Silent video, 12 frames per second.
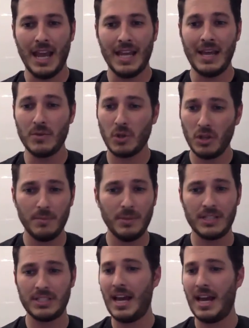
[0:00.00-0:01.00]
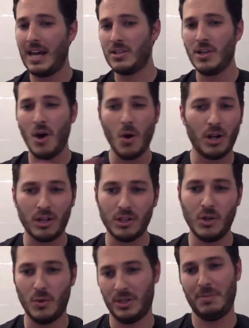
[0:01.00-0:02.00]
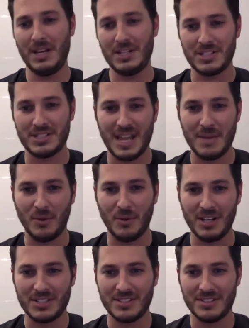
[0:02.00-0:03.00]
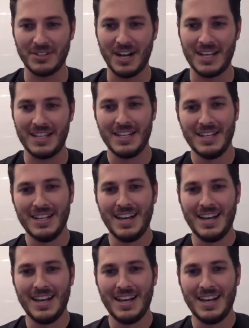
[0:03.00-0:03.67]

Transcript: And that was only because I had no clue what the patient's name was, right?